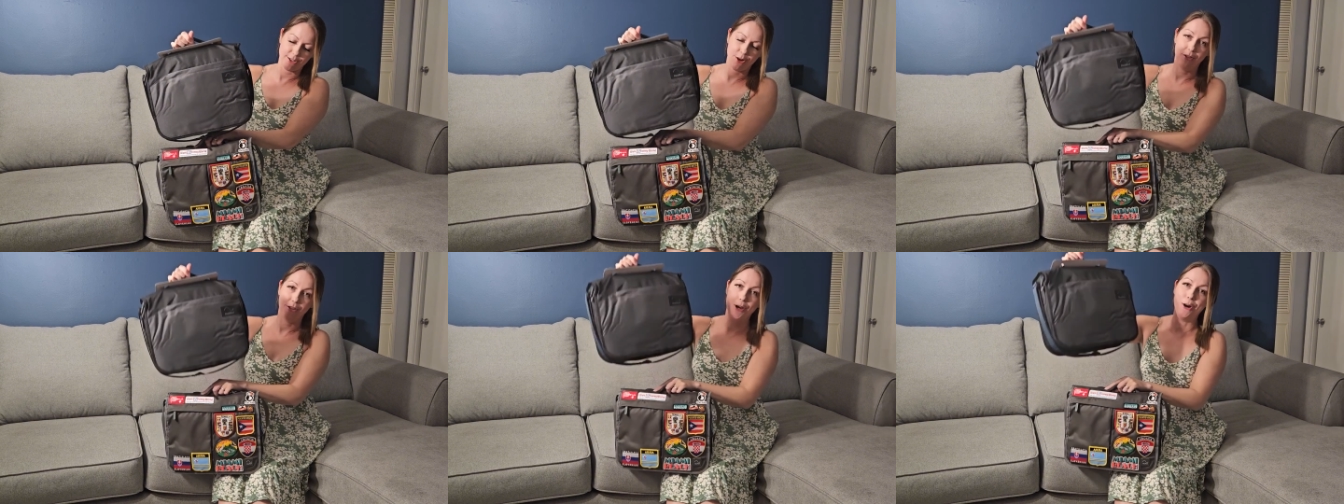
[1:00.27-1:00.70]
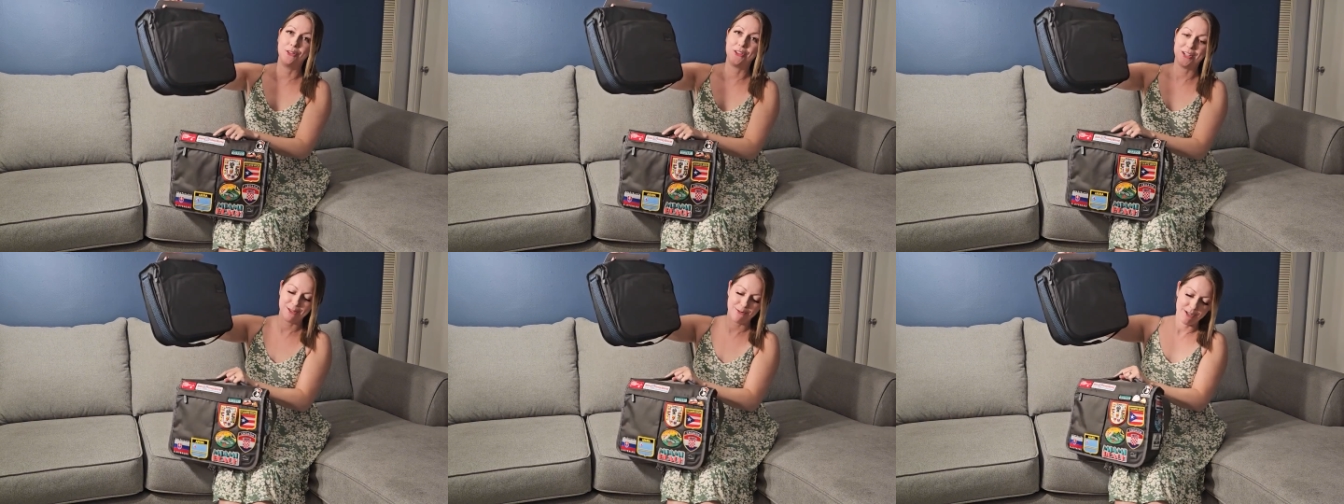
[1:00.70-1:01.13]
Although
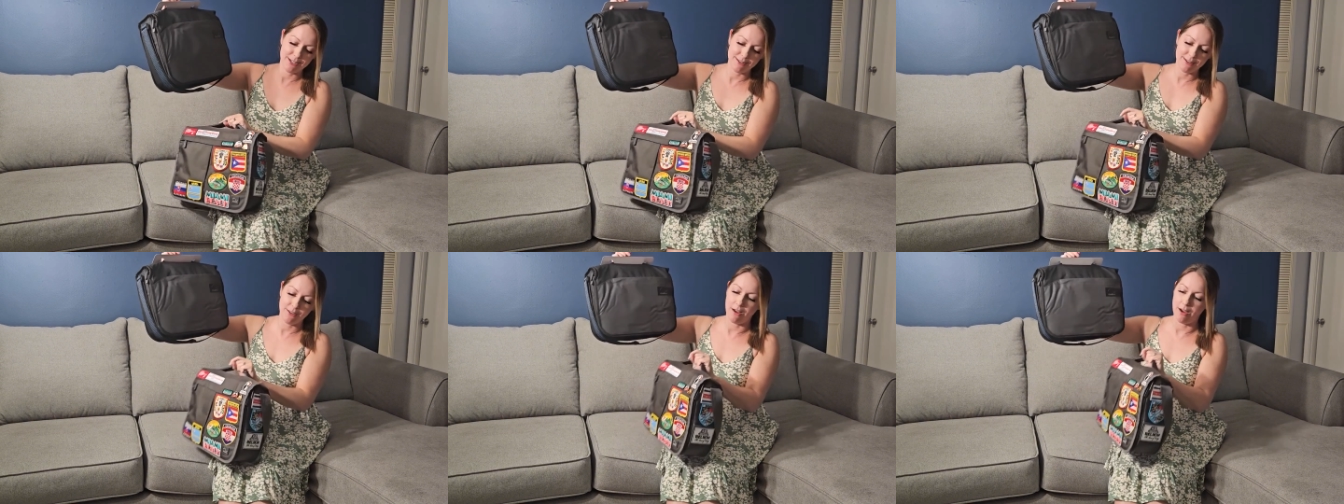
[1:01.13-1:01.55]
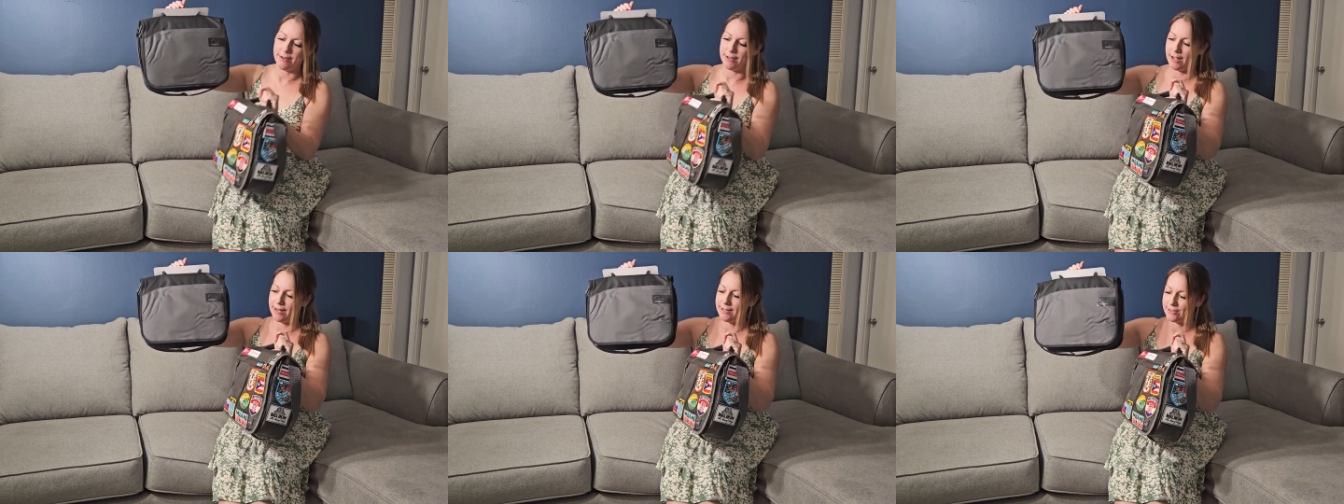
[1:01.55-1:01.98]
this one is a
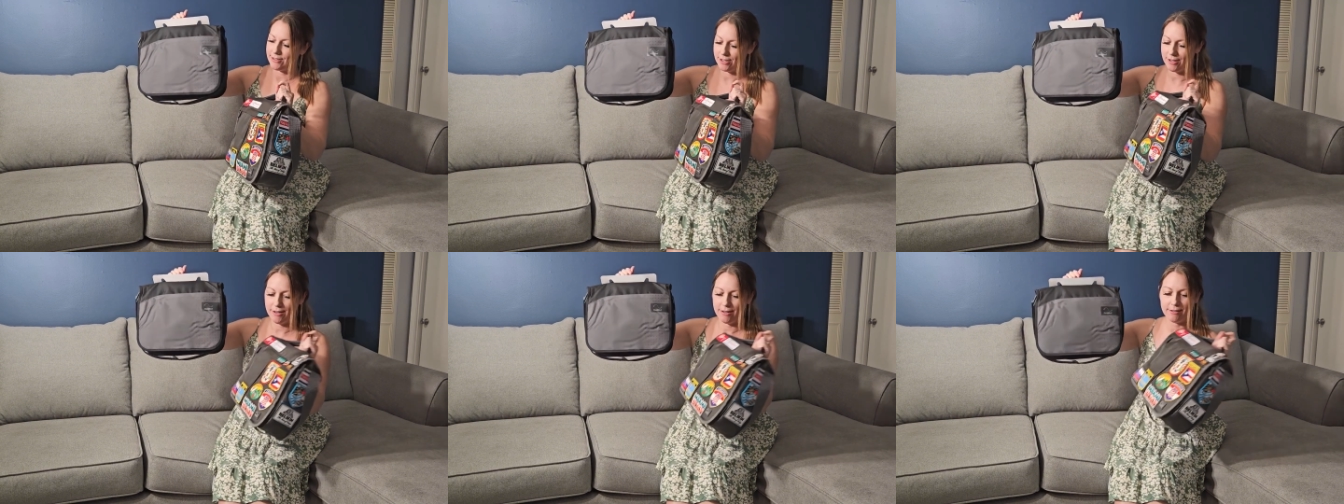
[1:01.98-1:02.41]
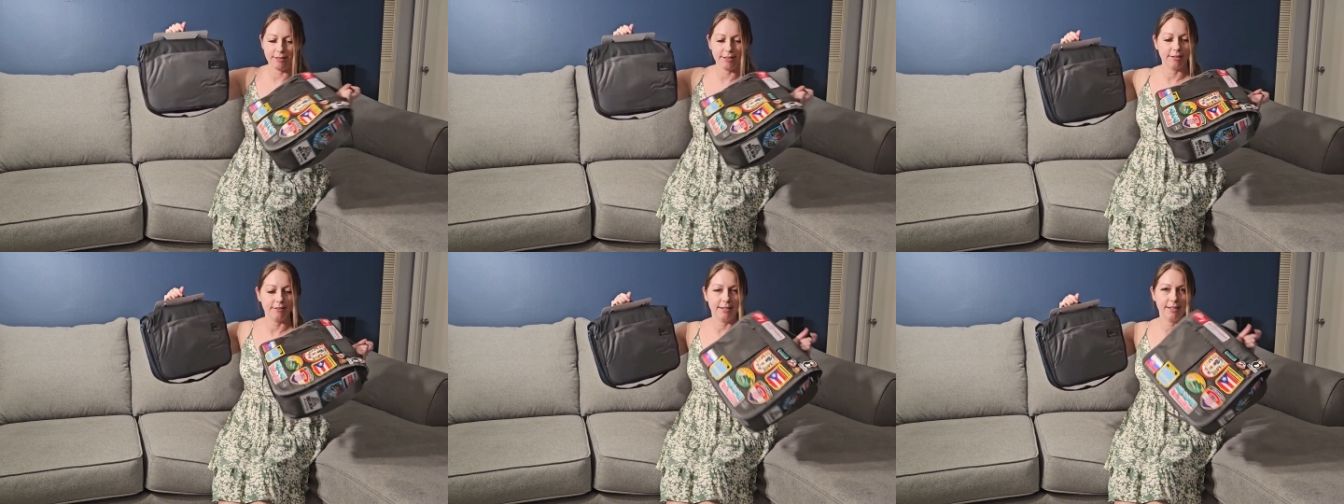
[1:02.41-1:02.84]
lot nicer,
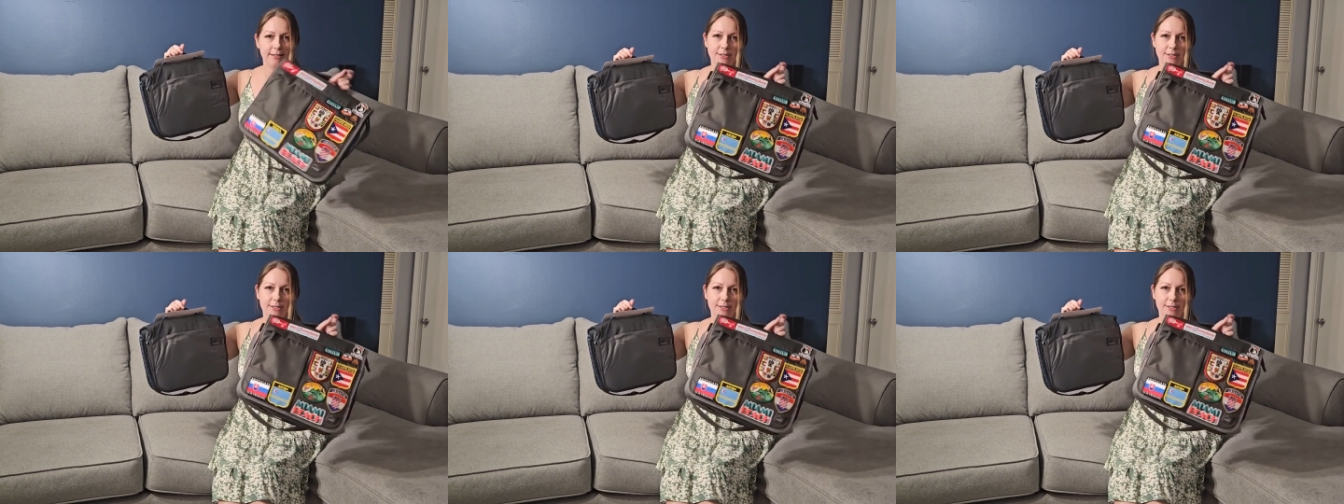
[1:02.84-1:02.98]
clearly.